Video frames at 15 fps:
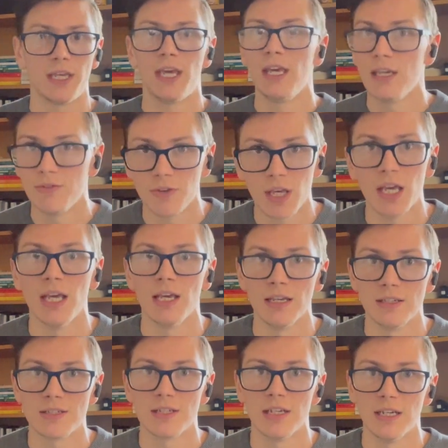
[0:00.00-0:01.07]
King of
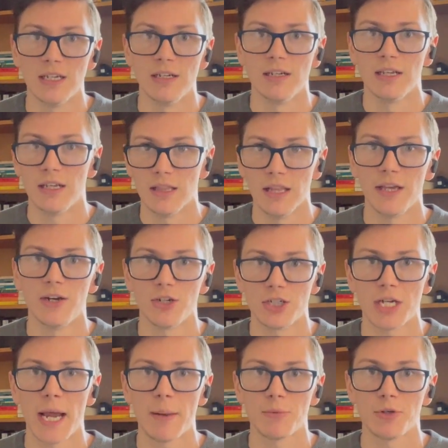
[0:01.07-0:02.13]
Kings in, in later
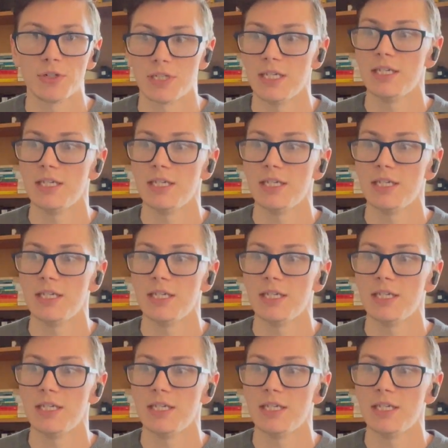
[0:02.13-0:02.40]
chapters.